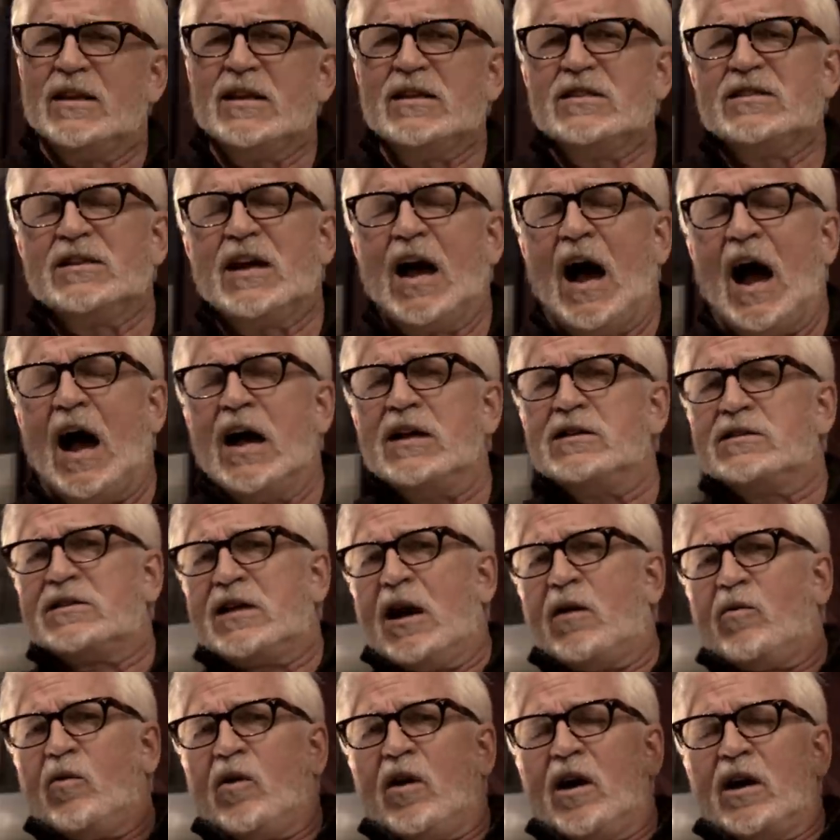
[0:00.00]
these guys
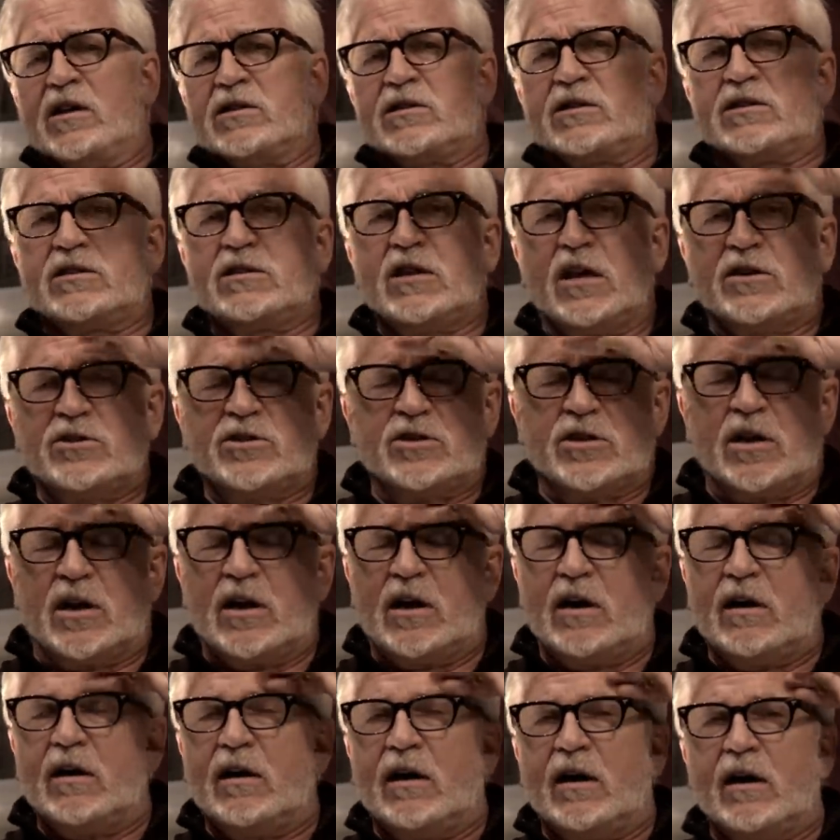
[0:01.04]
that were on such a,
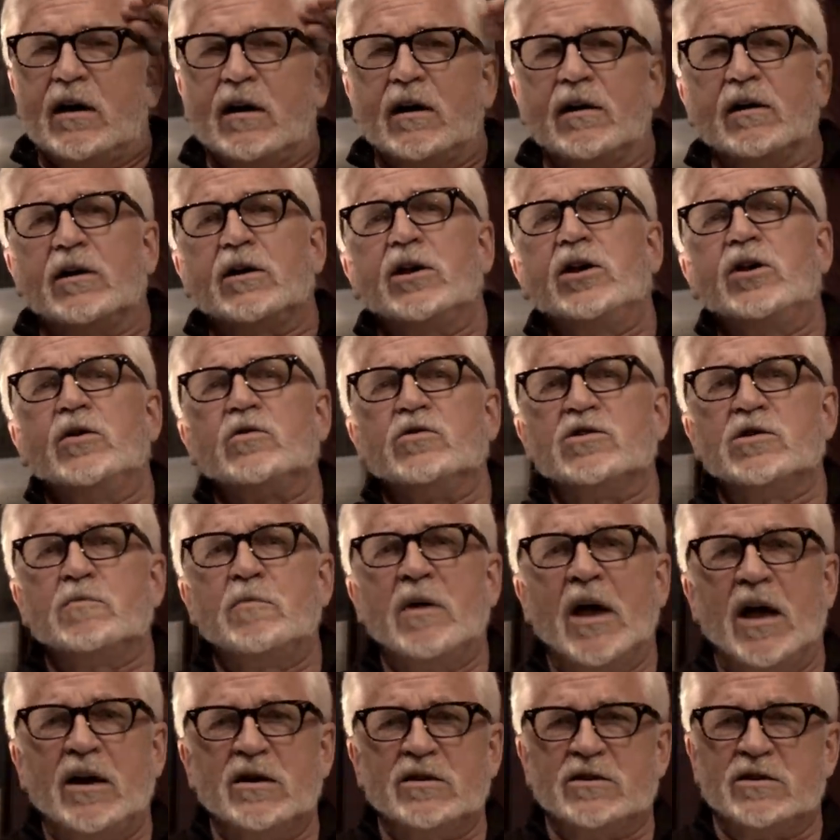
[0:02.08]
a, huge
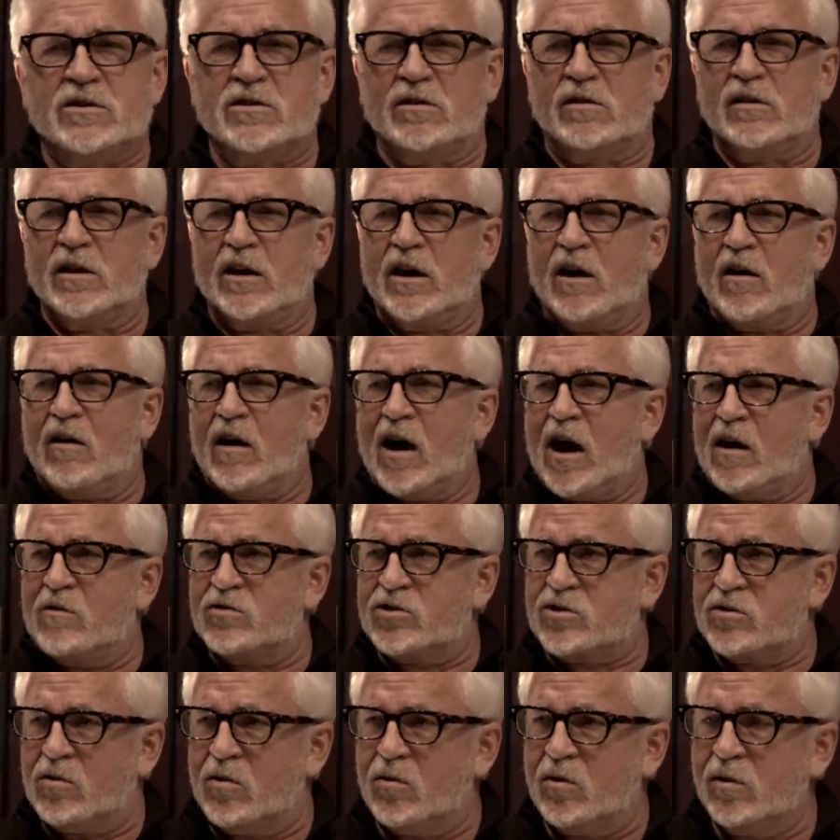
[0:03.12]
pedestal in our
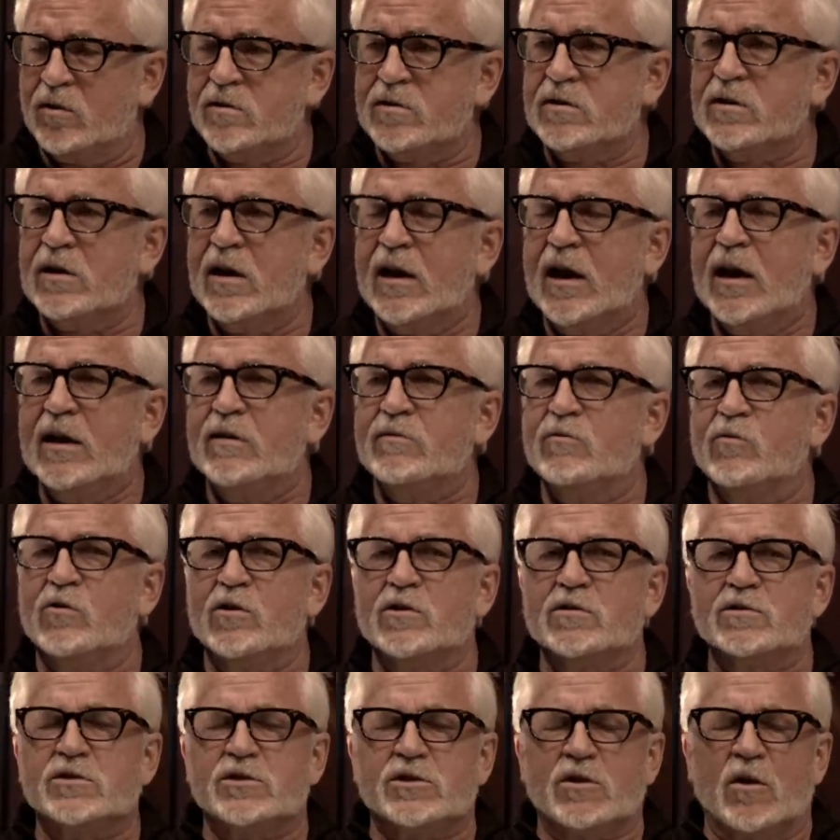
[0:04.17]
household and
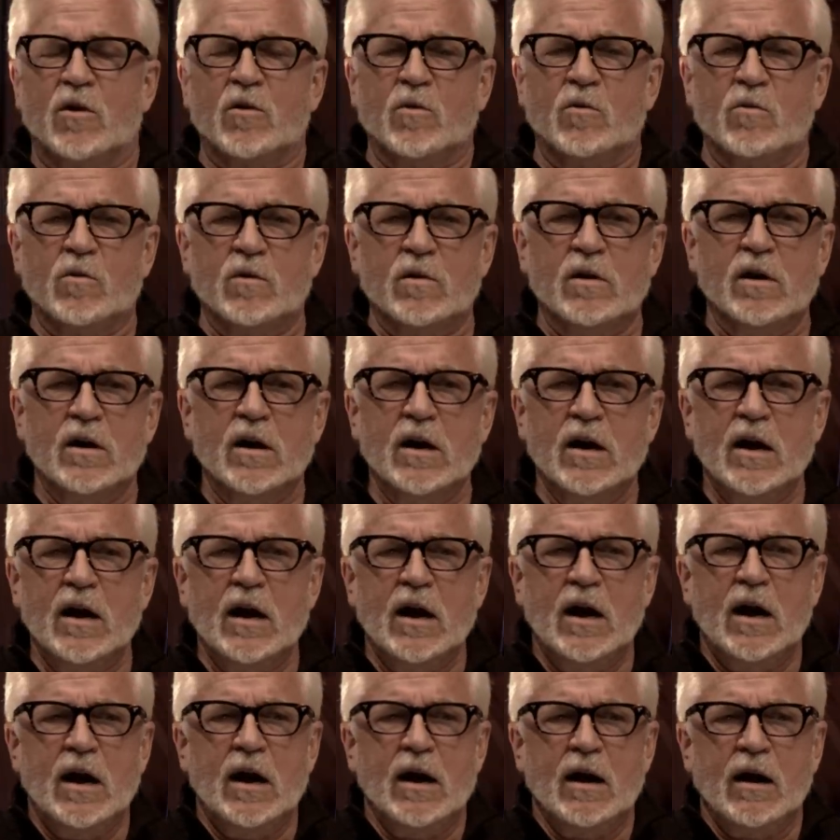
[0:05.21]
were so
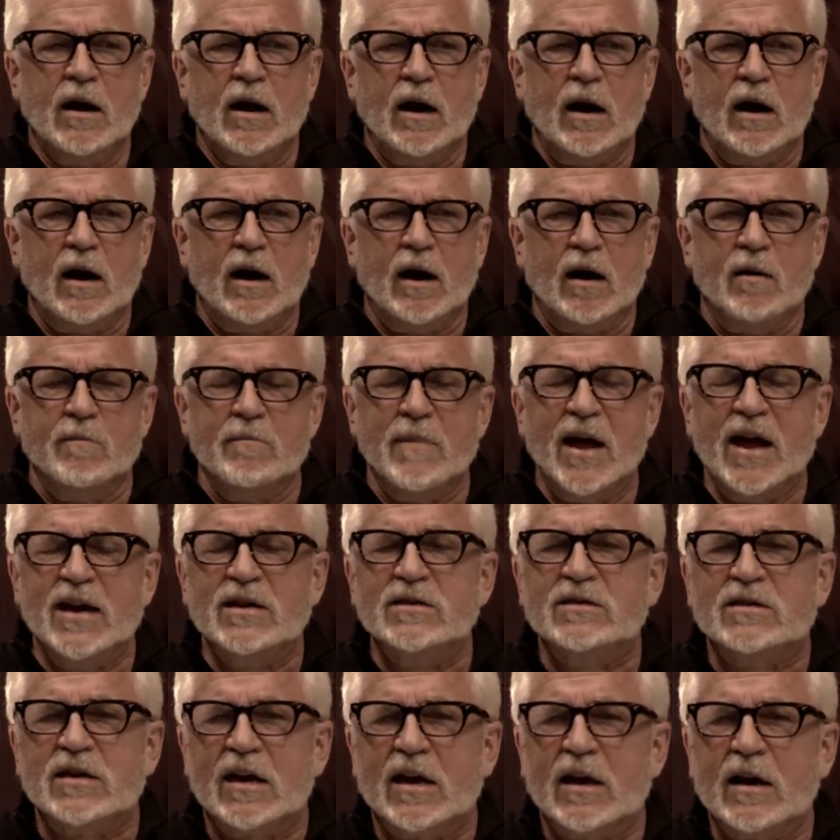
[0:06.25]

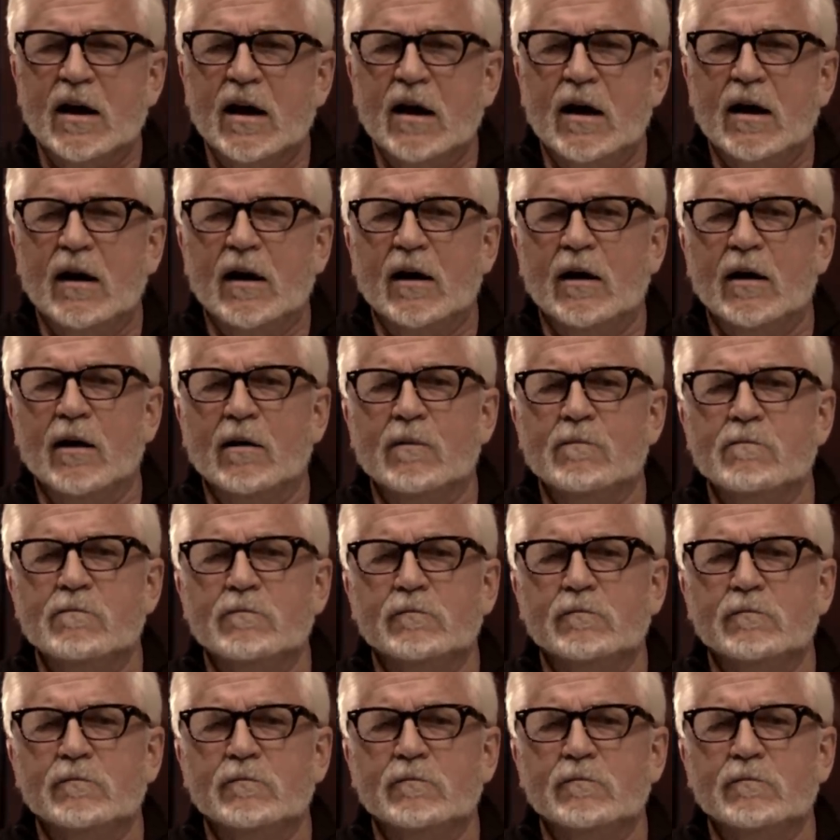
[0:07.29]
amazing. Uh,